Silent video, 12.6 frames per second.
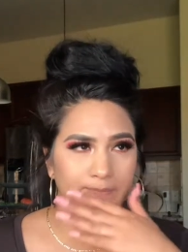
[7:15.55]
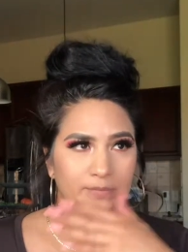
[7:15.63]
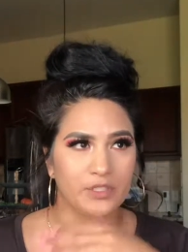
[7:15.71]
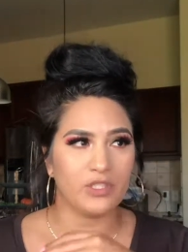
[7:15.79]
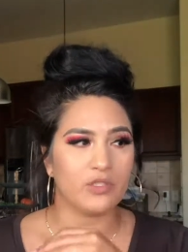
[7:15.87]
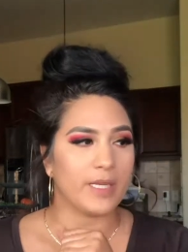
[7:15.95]

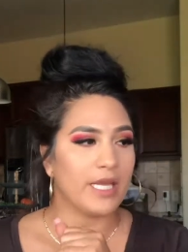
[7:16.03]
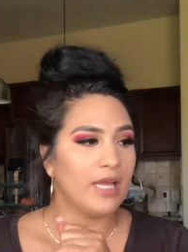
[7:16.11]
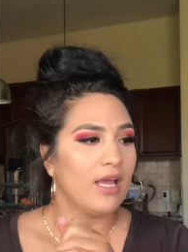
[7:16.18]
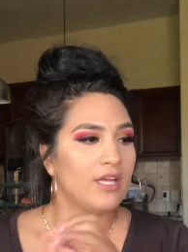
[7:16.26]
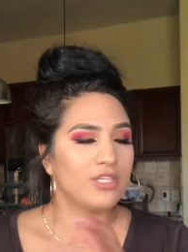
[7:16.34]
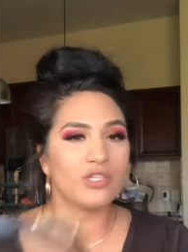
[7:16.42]
Excuse me.
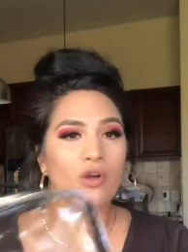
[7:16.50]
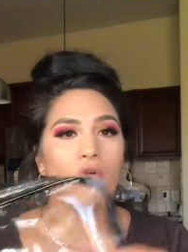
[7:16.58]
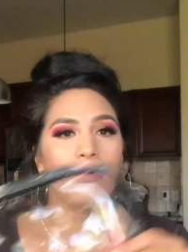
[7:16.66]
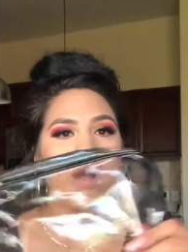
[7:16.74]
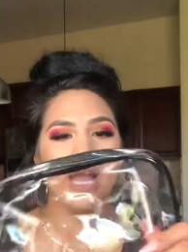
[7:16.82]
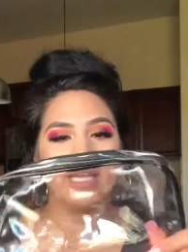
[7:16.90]

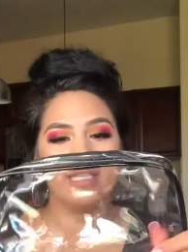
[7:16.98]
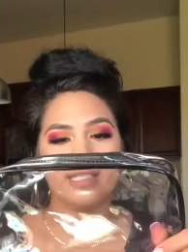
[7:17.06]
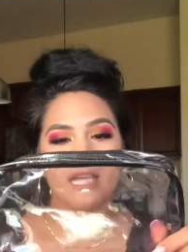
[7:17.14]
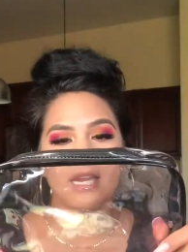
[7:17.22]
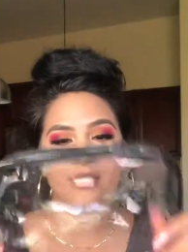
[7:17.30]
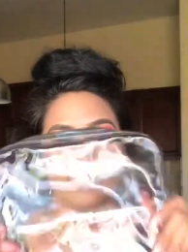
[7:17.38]
So I
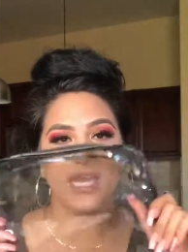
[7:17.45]
decided to